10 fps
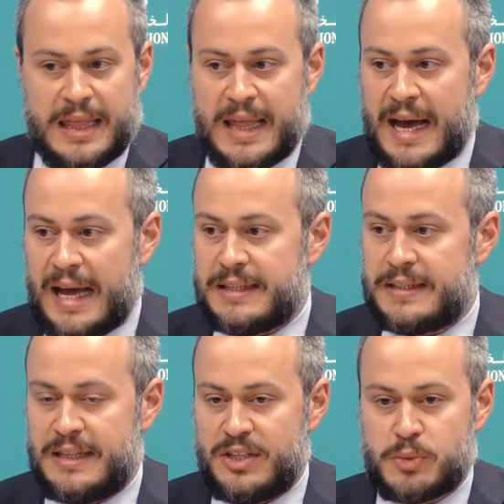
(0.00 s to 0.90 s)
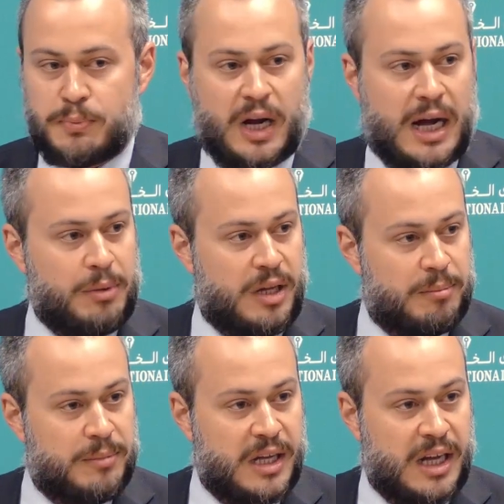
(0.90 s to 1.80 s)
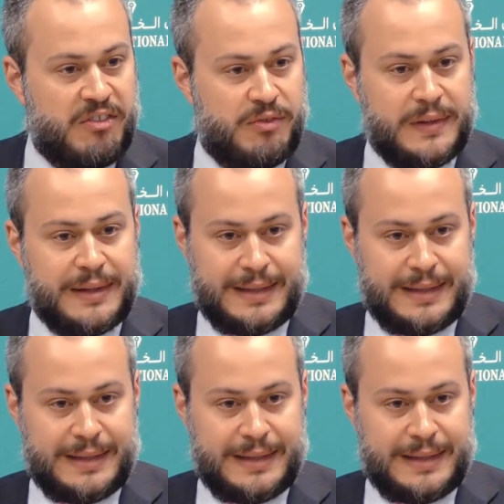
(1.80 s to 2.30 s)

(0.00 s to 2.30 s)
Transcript: that this problem of